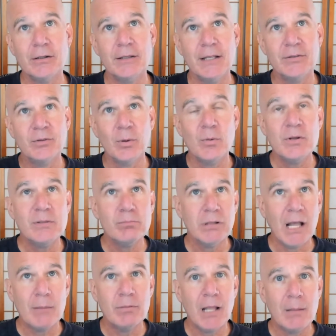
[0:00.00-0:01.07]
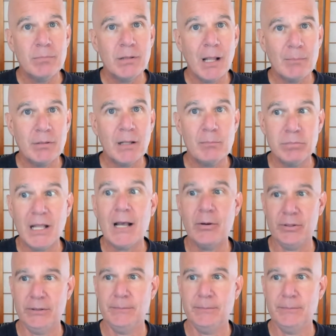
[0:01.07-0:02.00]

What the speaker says: that's always blah, blah, blah, blah, blah.